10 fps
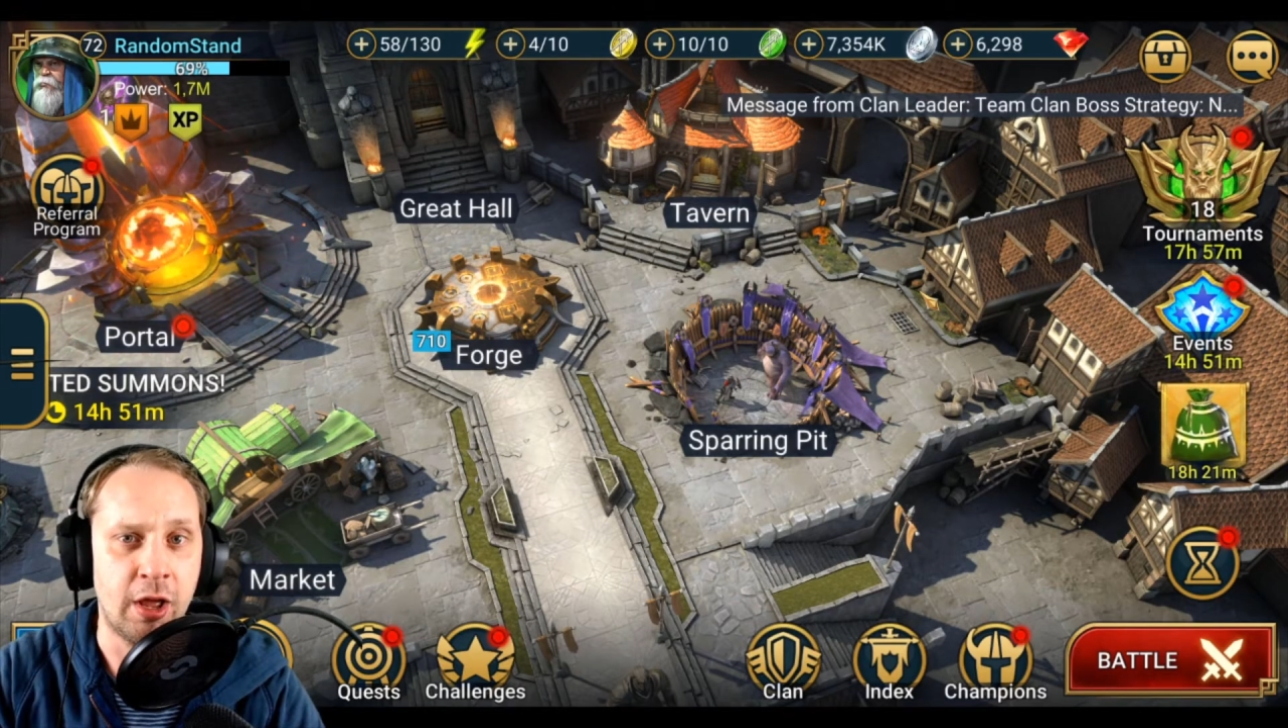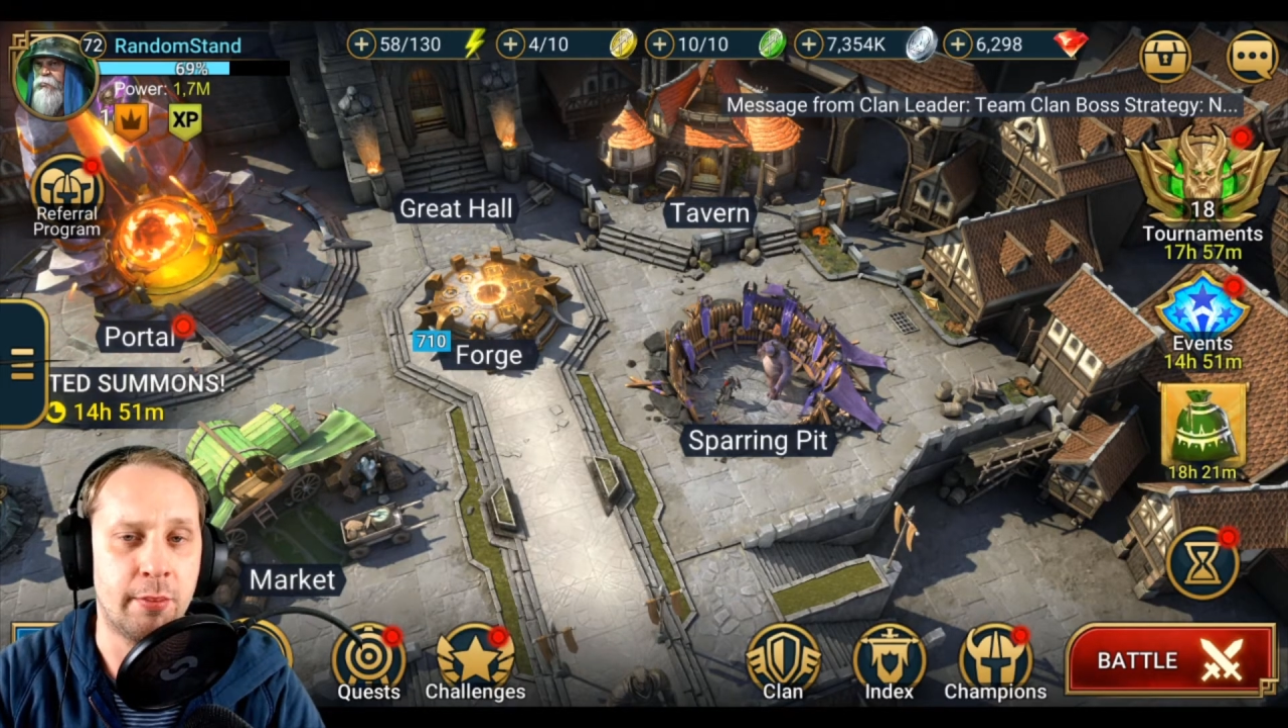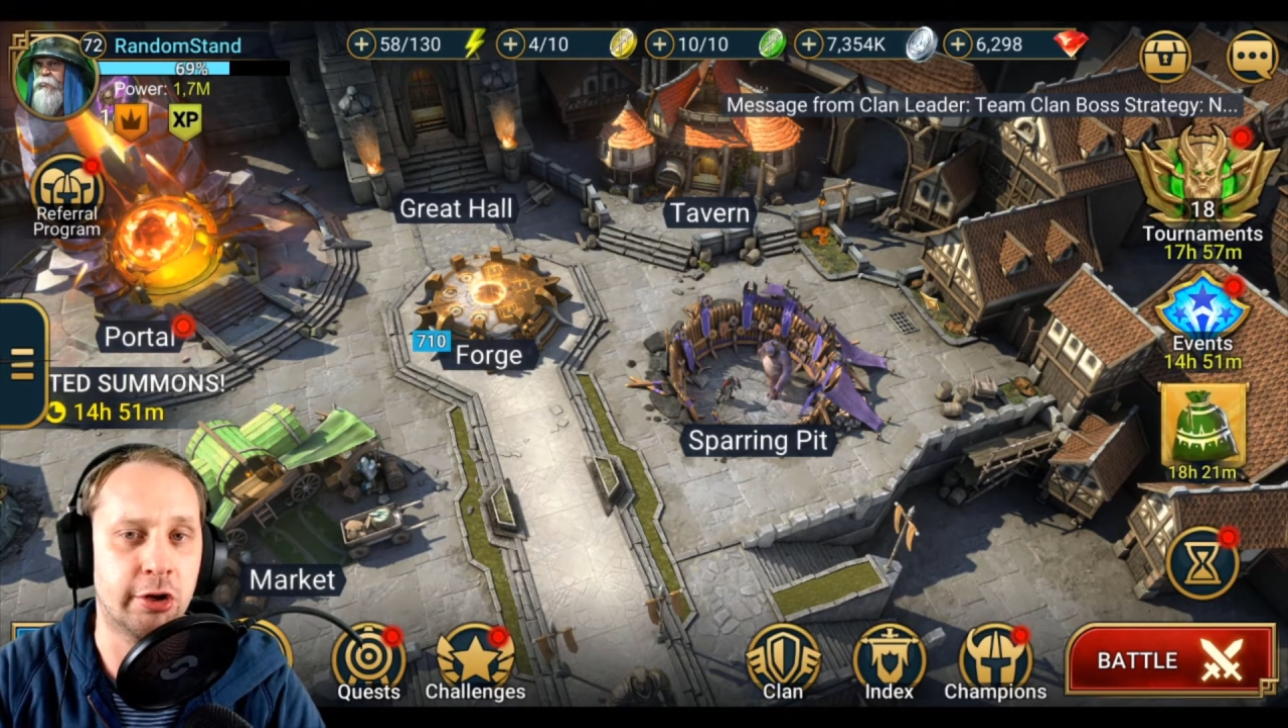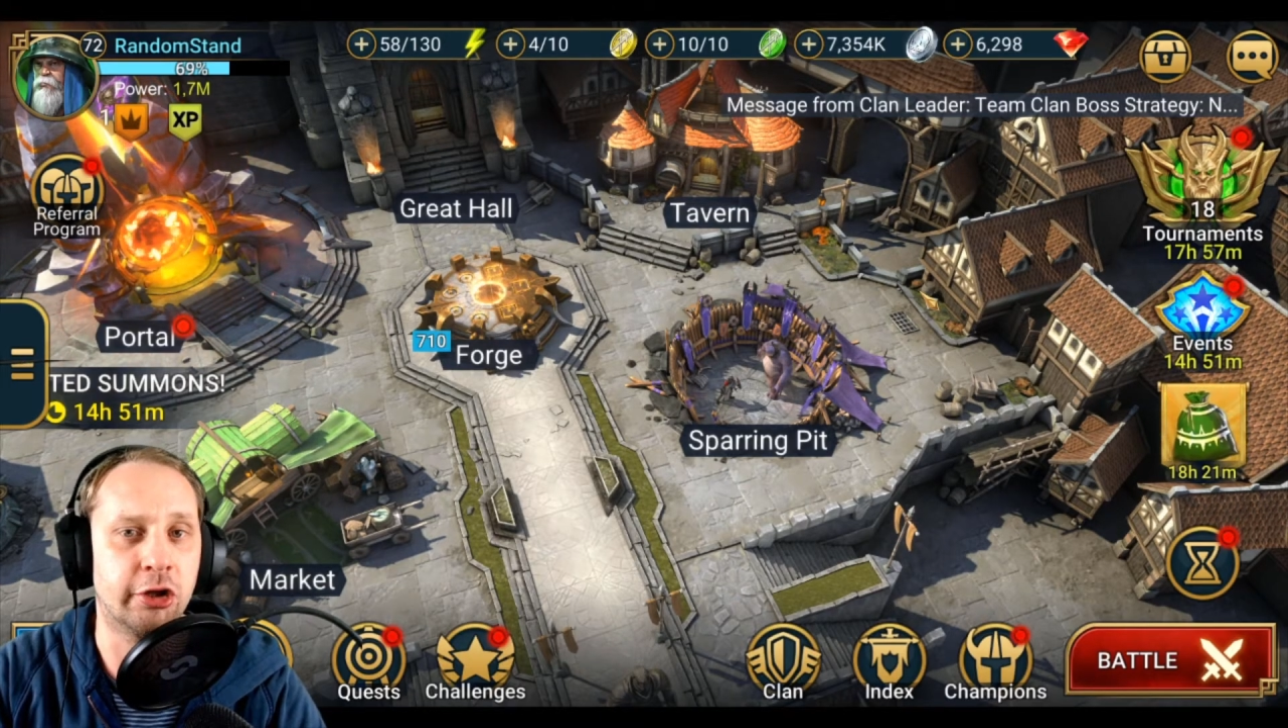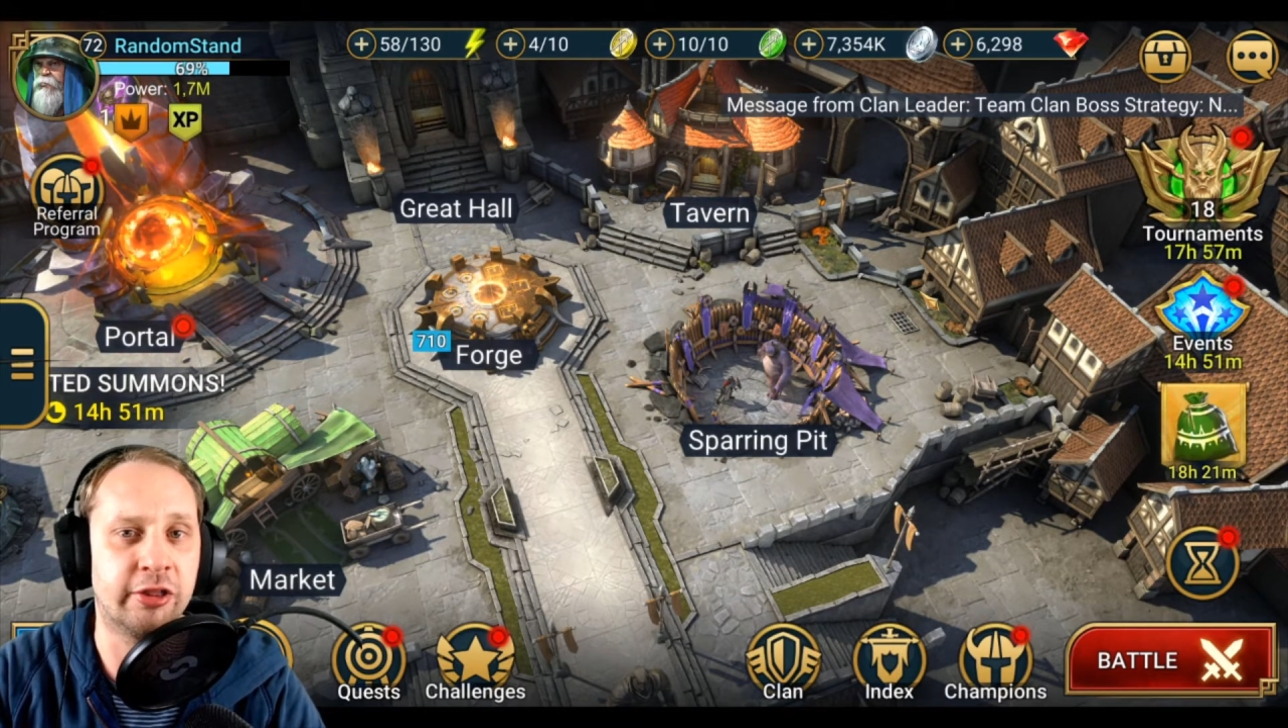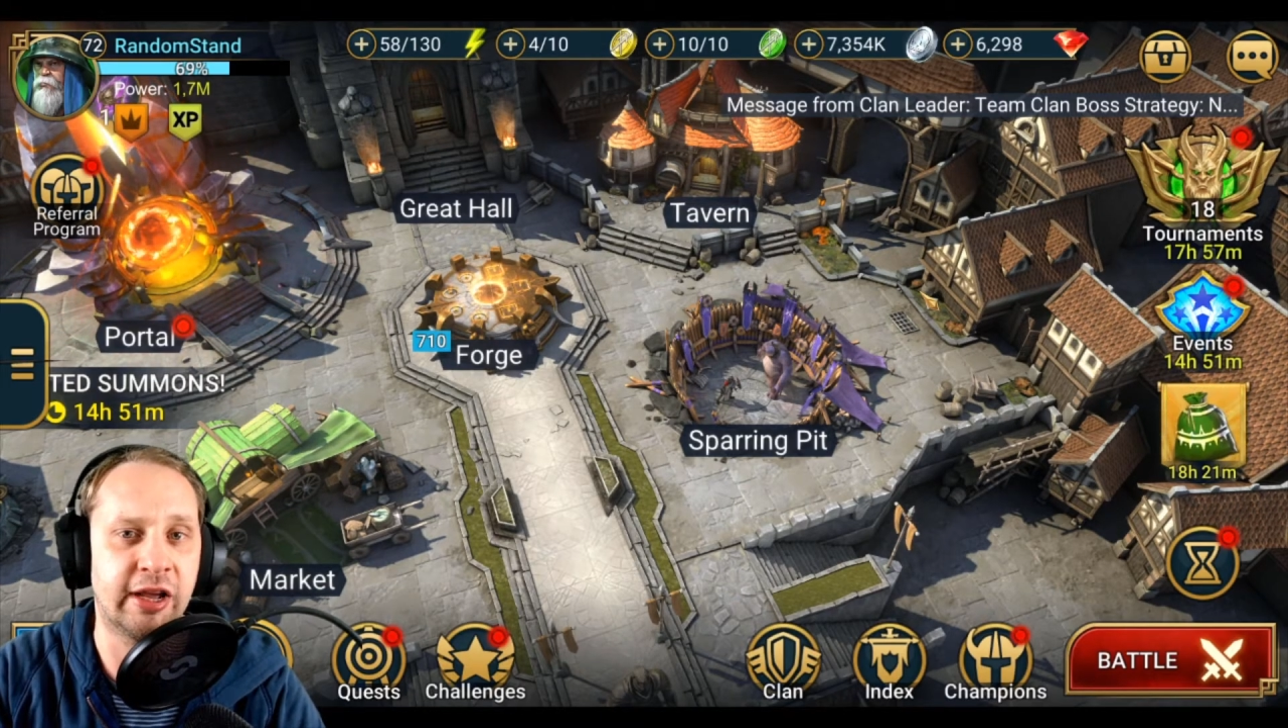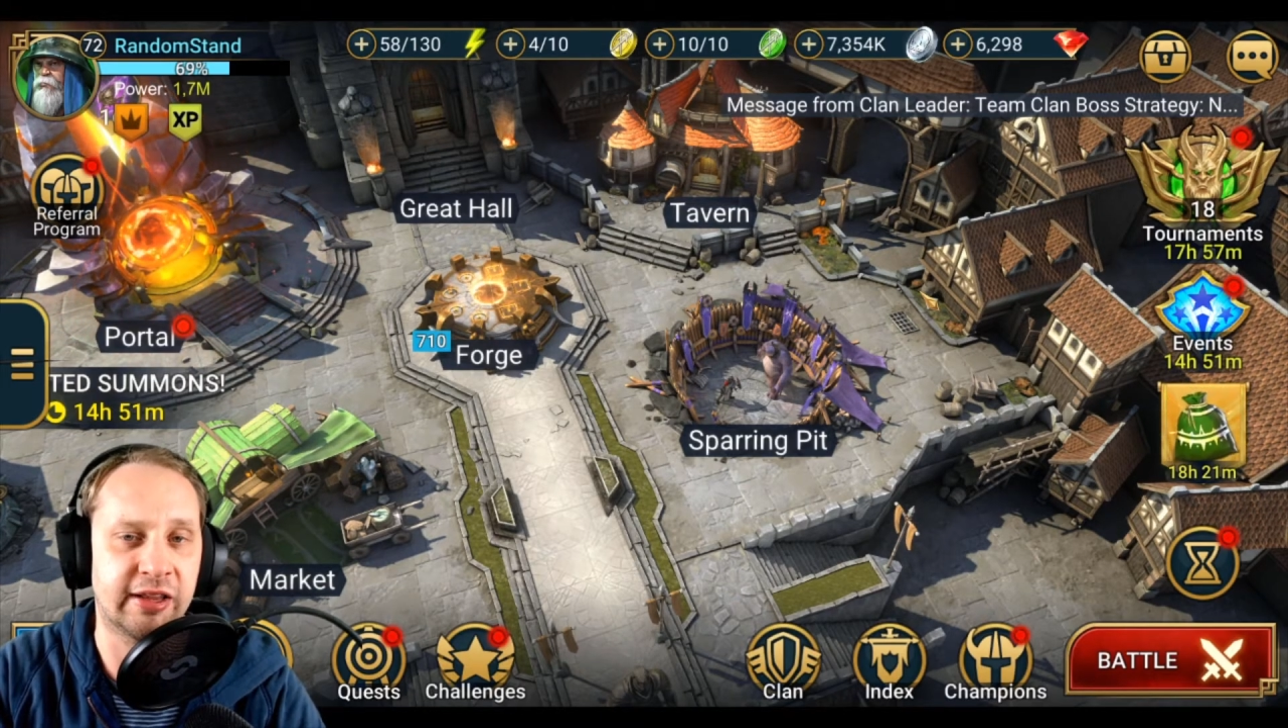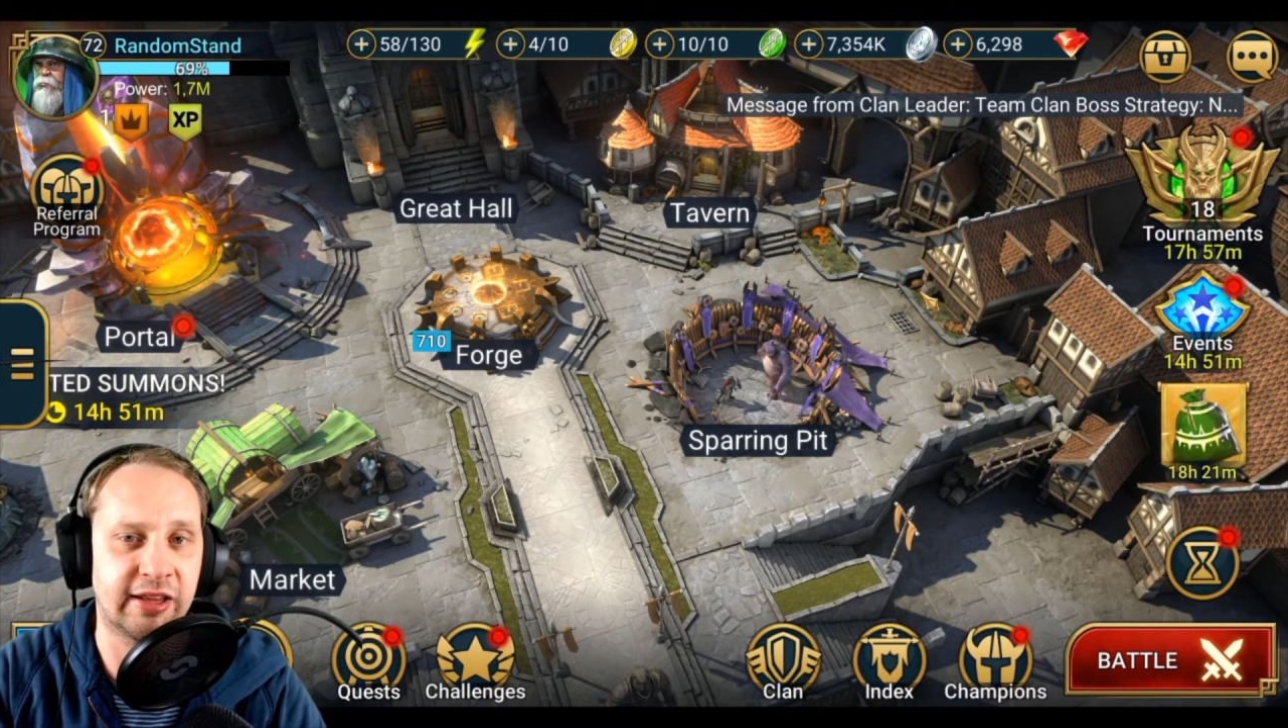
because that